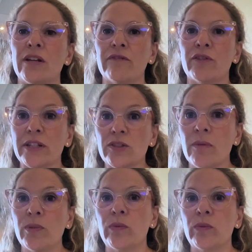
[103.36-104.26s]
For
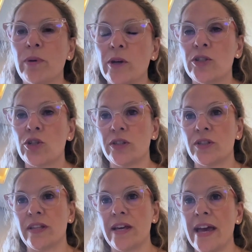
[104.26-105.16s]
example, we purchase
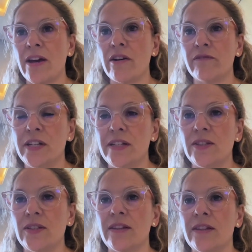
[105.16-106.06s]
the
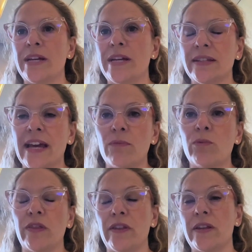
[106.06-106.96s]
ARVs in the Western Cape
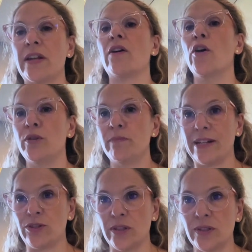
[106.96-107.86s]
within our own
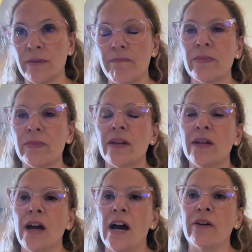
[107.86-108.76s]
budgets.
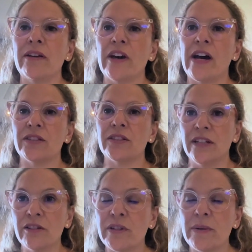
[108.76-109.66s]
However, our
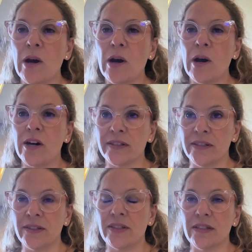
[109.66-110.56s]
delivery
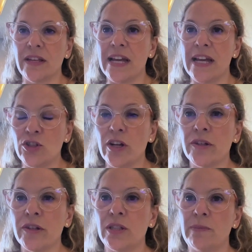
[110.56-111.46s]
partners in the NGO
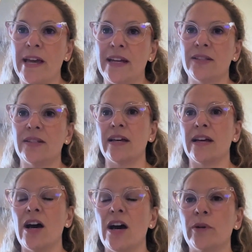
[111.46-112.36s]
space
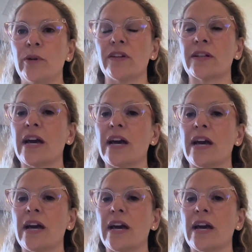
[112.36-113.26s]
help with the
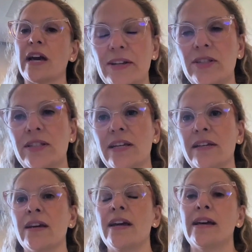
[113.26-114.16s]
counselling, the
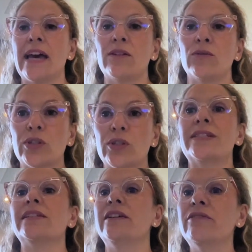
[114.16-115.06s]
testing, and also
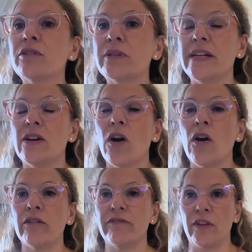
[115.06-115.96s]
delivery
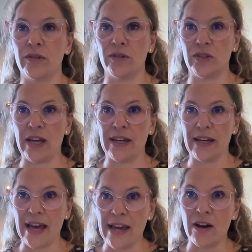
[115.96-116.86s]
of those
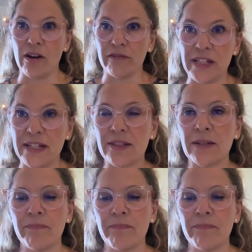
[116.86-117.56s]
ARVs.